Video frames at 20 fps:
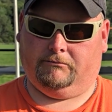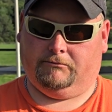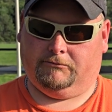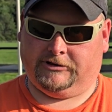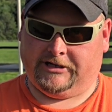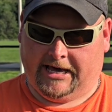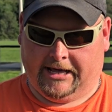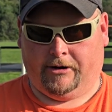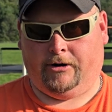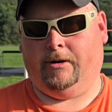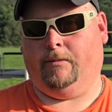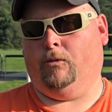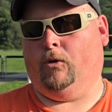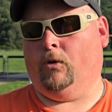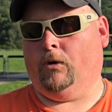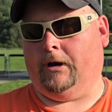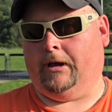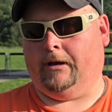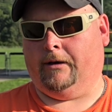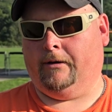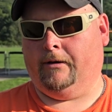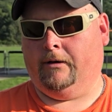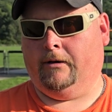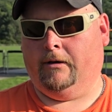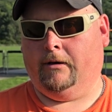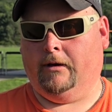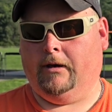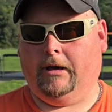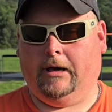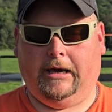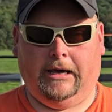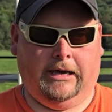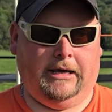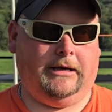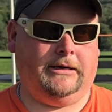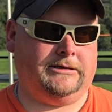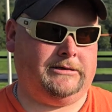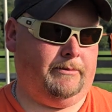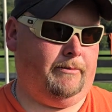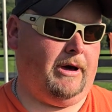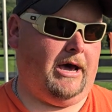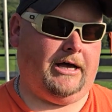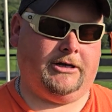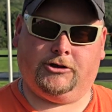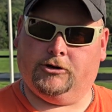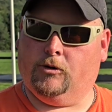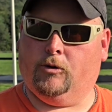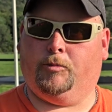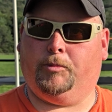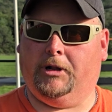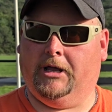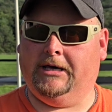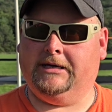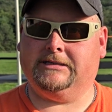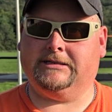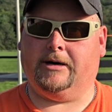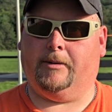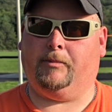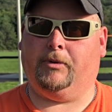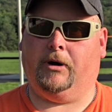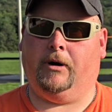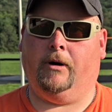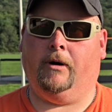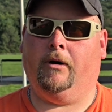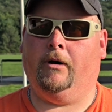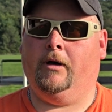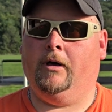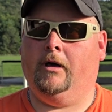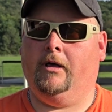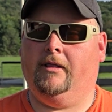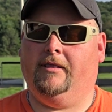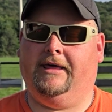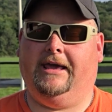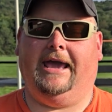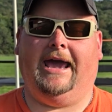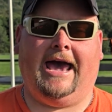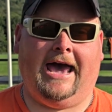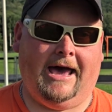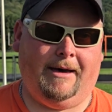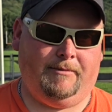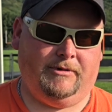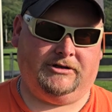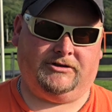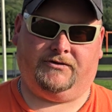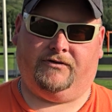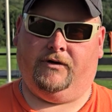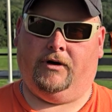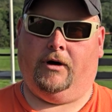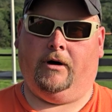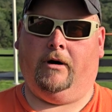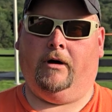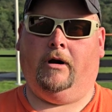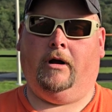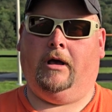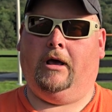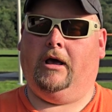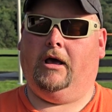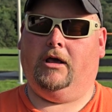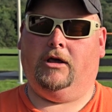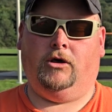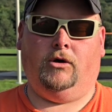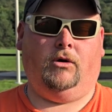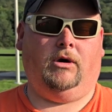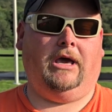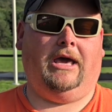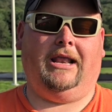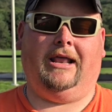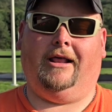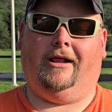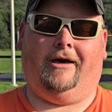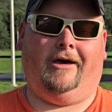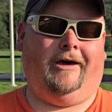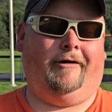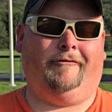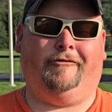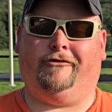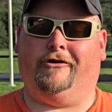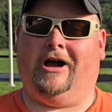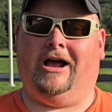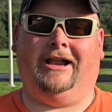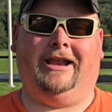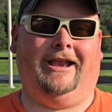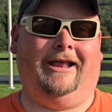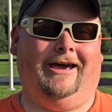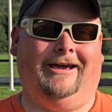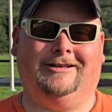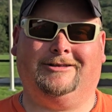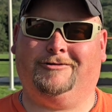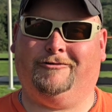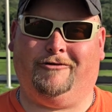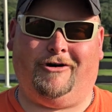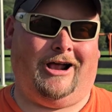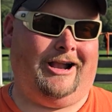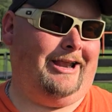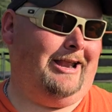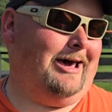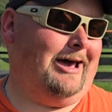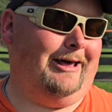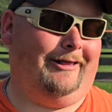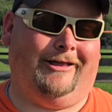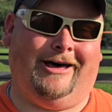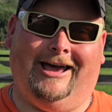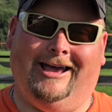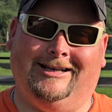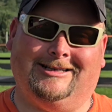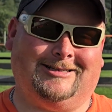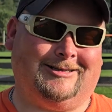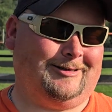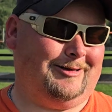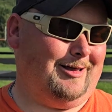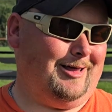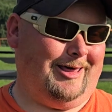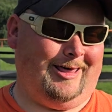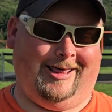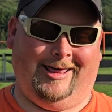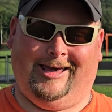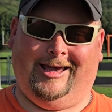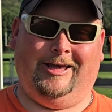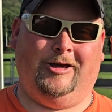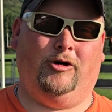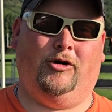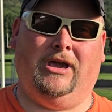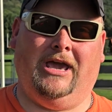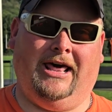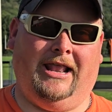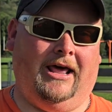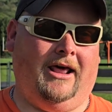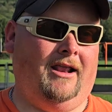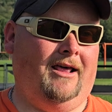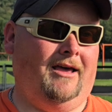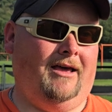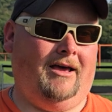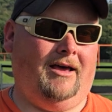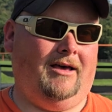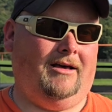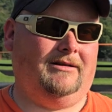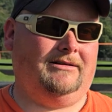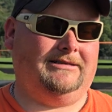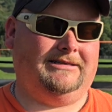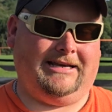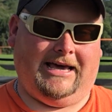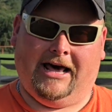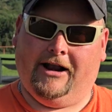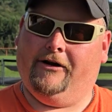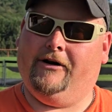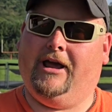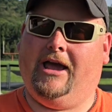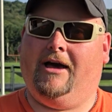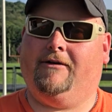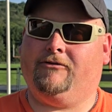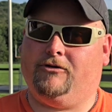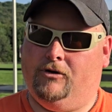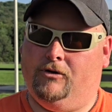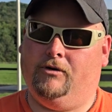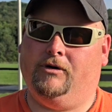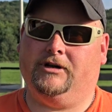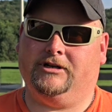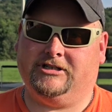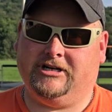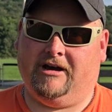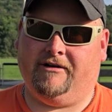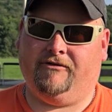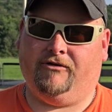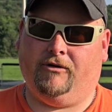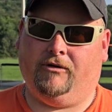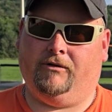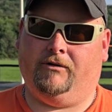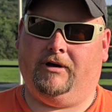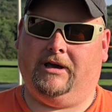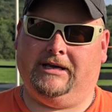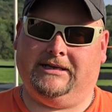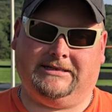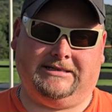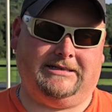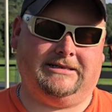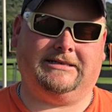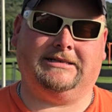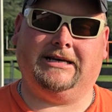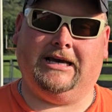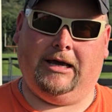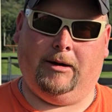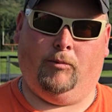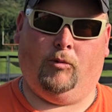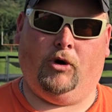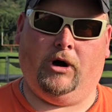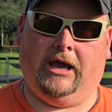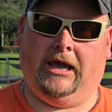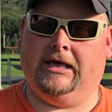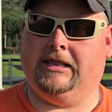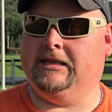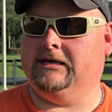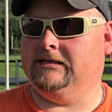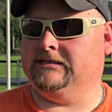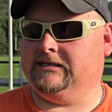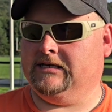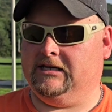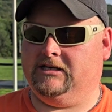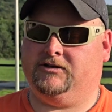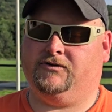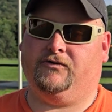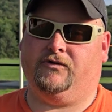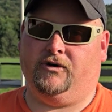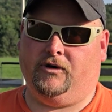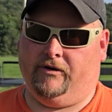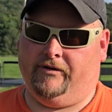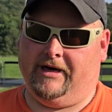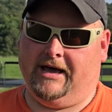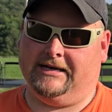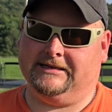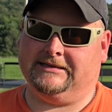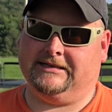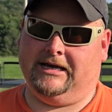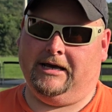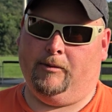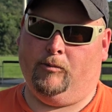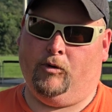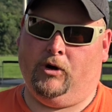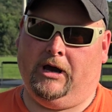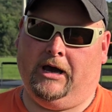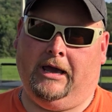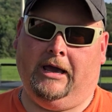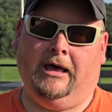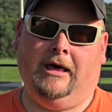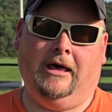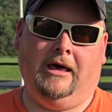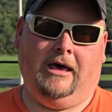Saturday morning. It is a magical place up here. The atmosphere, you get it on Friday nights. Friday night lights, you get it. Saturday afternoon at Sheffield, it's the same way, and these kids feel that same way.